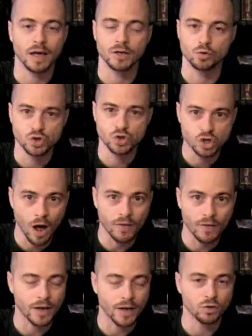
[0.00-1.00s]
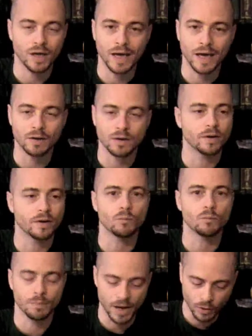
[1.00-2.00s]
and you saw that. You can't
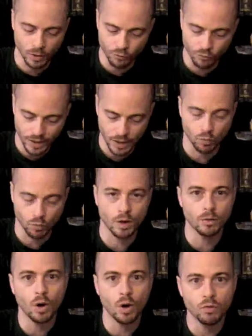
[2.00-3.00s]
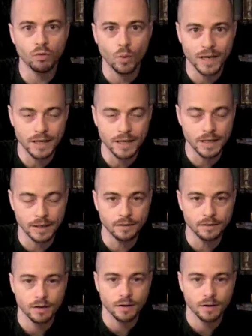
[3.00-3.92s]
when Michael Vick can run the ball the way he did,